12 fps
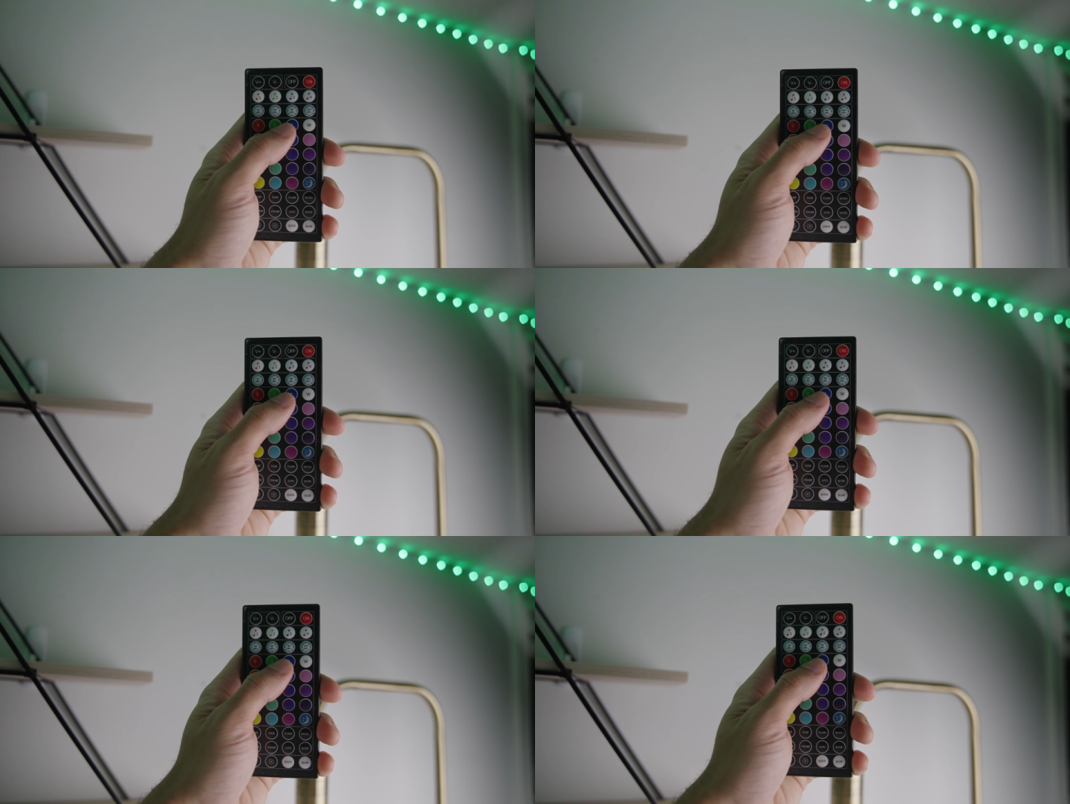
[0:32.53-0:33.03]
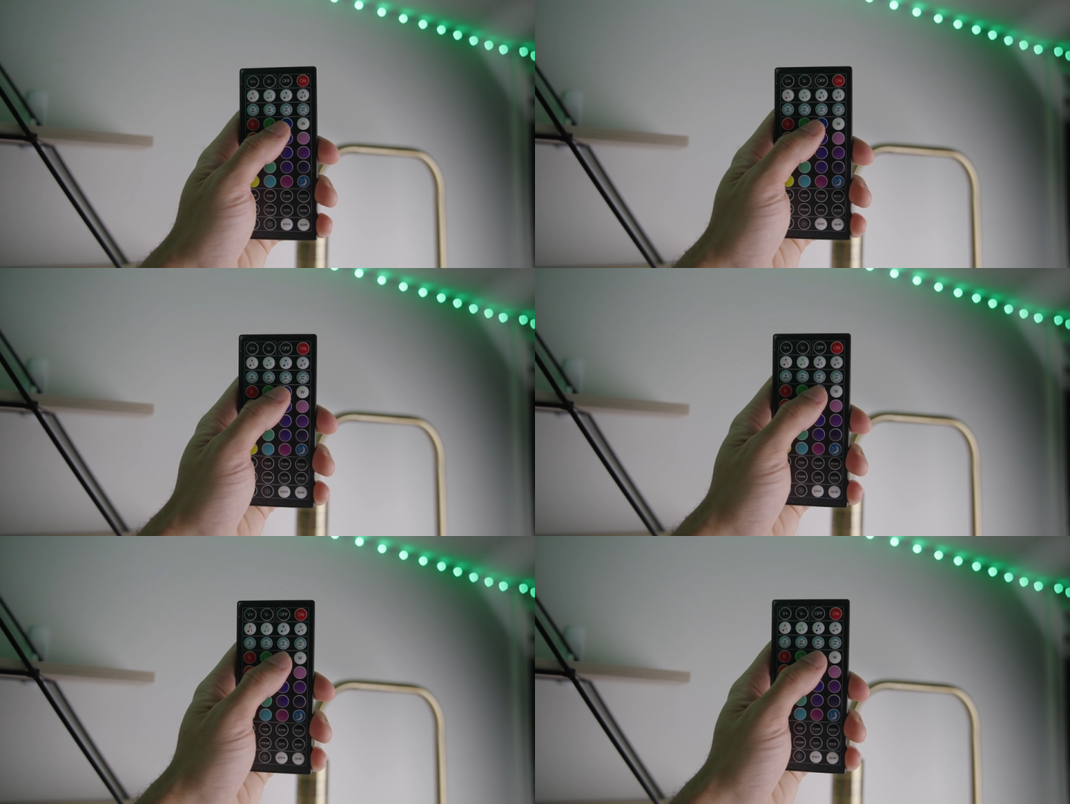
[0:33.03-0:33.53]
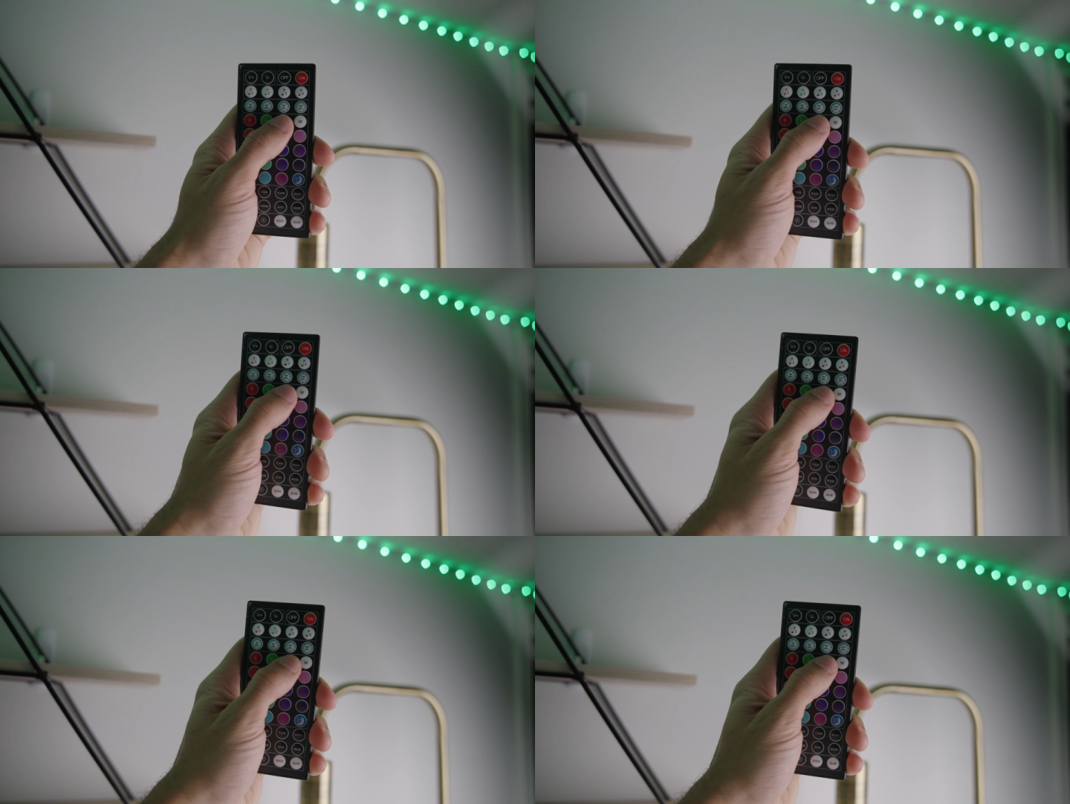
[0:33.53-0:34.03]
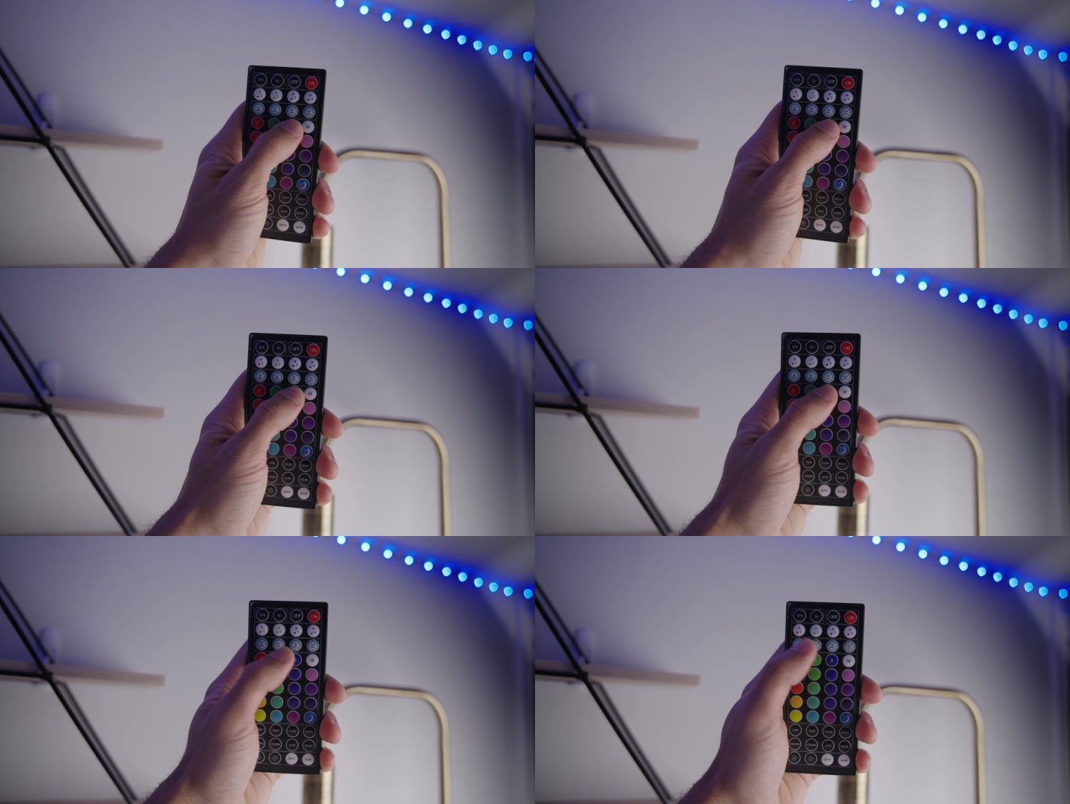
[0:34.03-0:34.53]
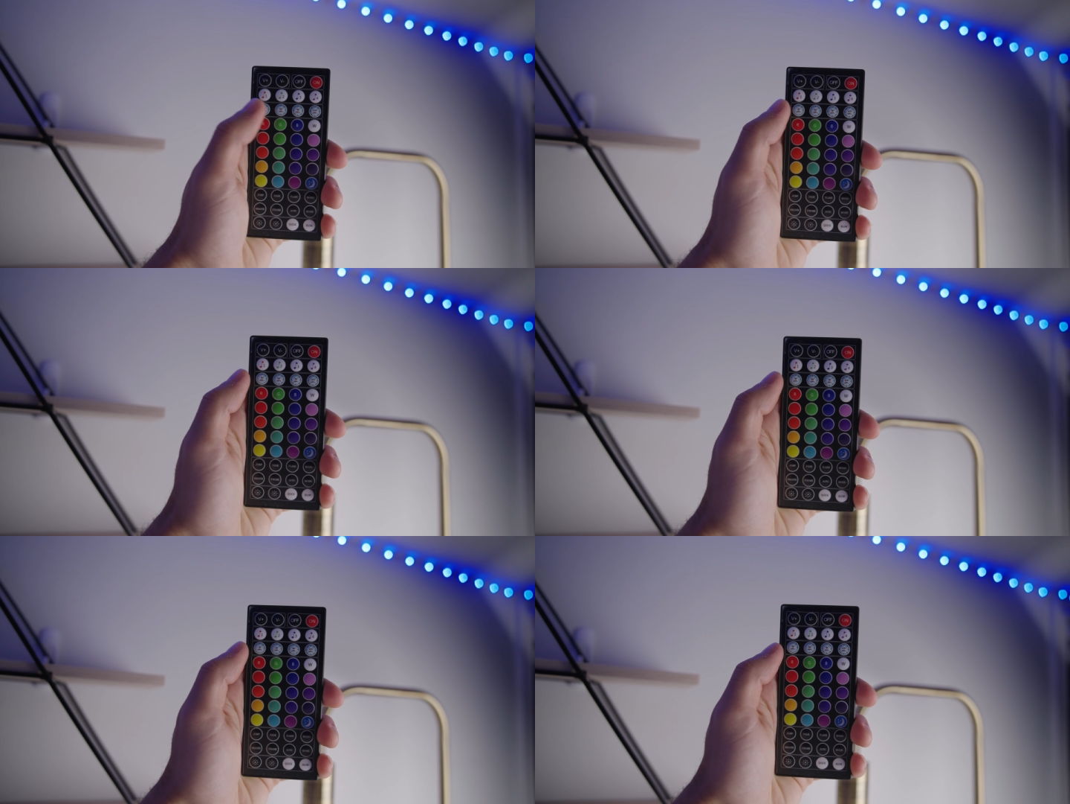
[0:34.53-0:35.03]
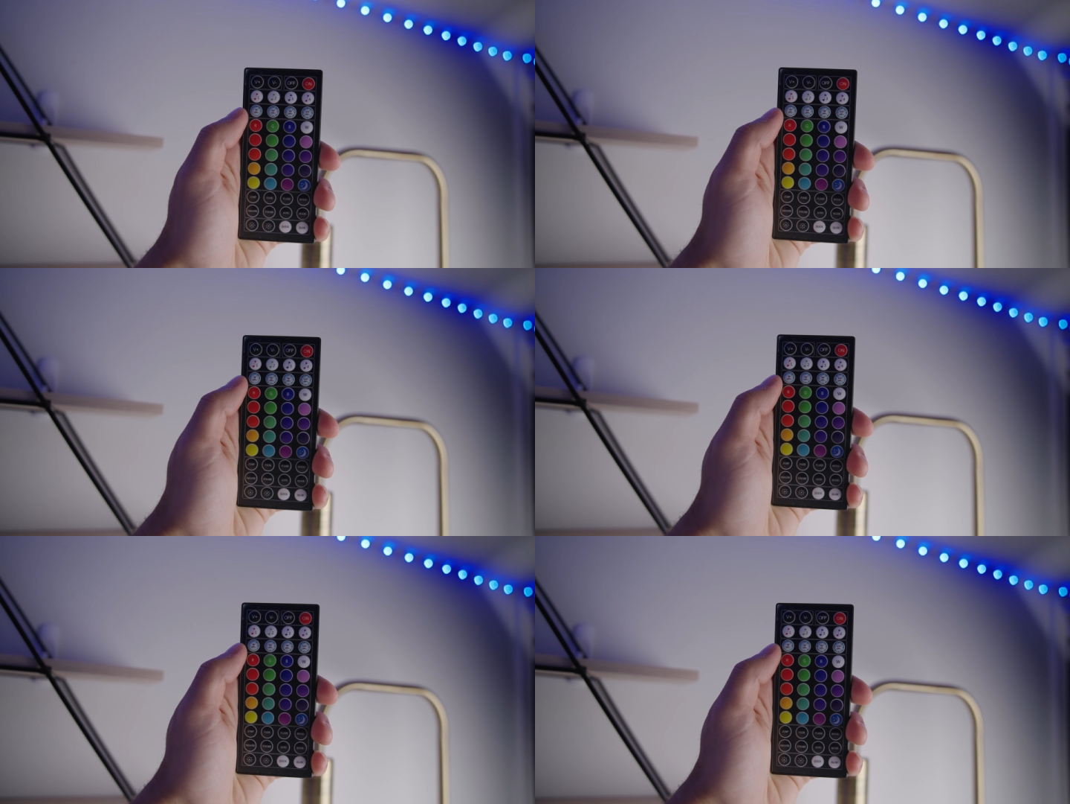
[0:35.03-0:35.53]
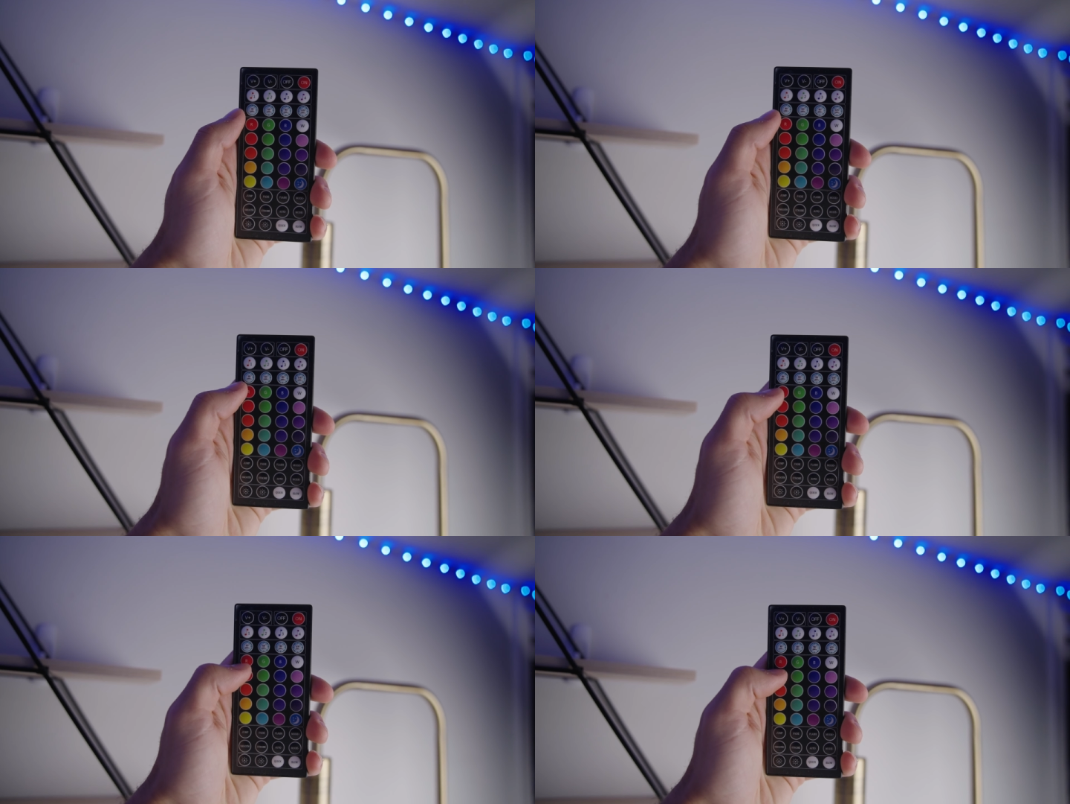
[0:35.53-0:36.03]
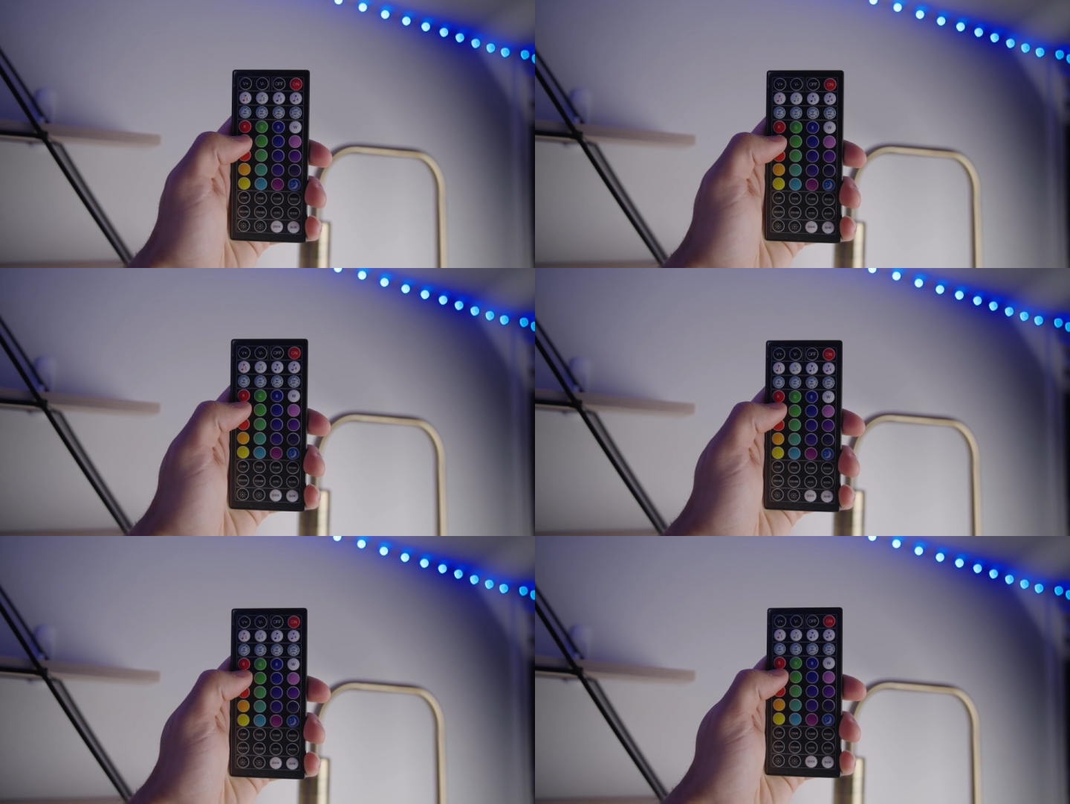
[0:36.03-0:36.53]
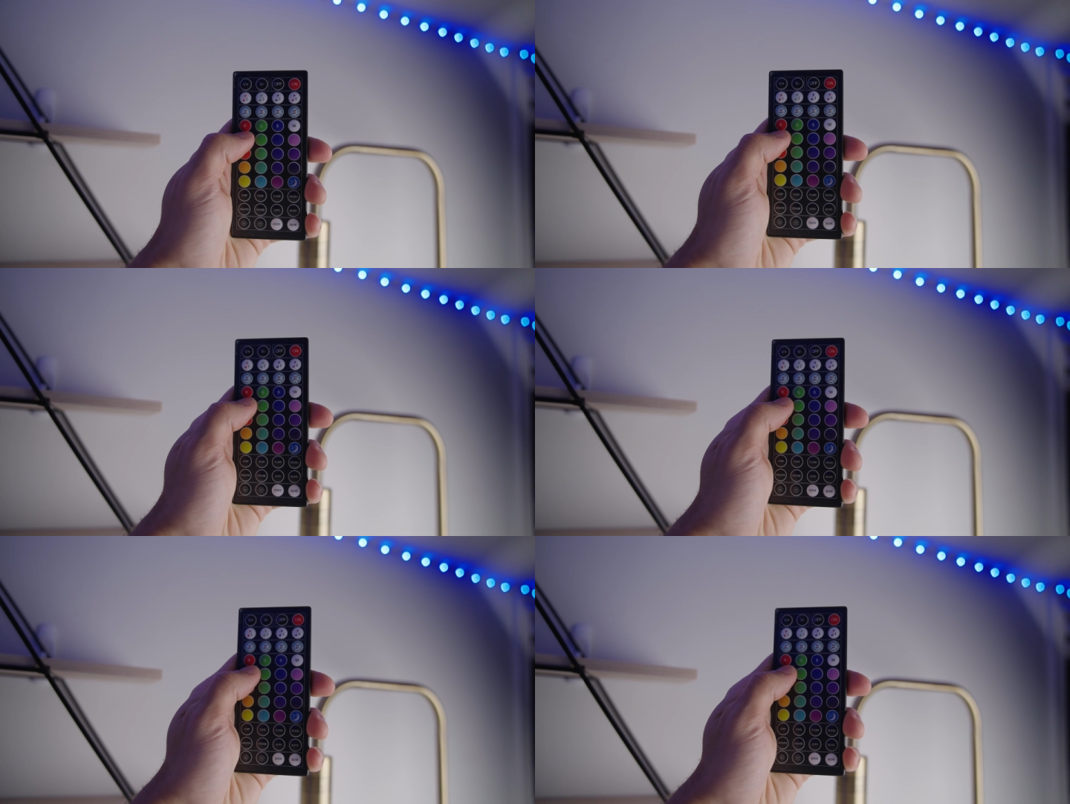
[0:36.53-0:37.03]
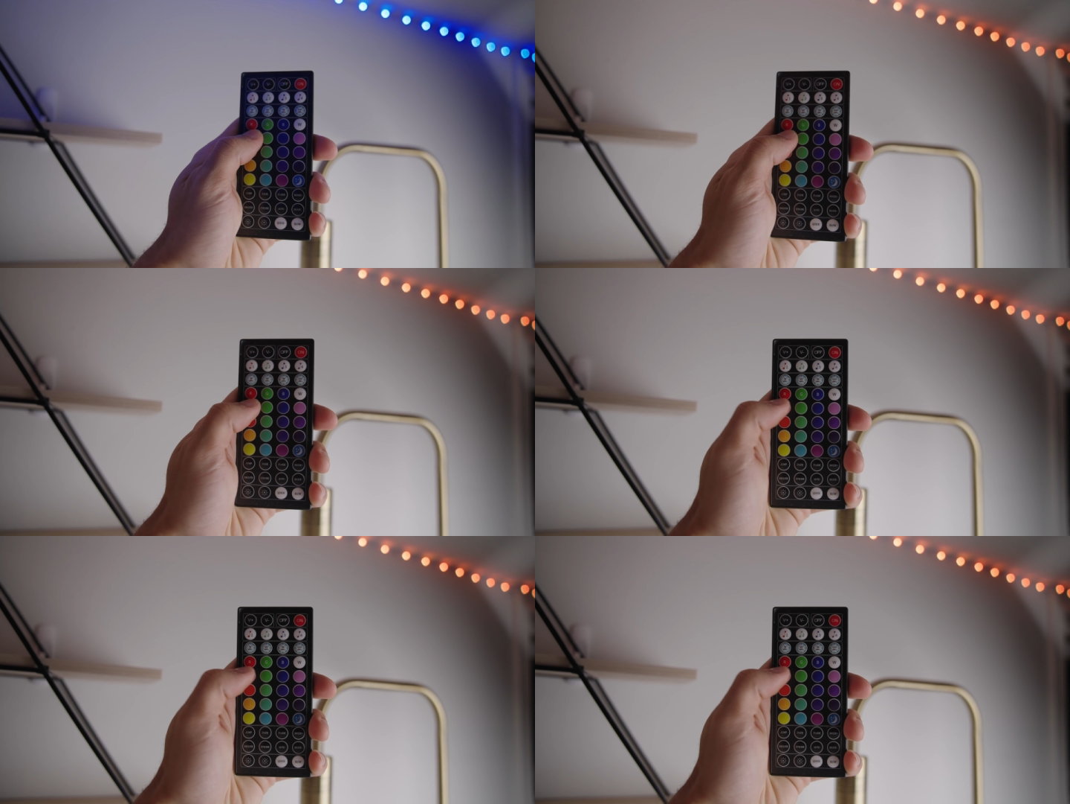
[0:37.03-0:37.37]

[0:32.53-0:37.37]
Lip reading: Nobody's mouth can be seen.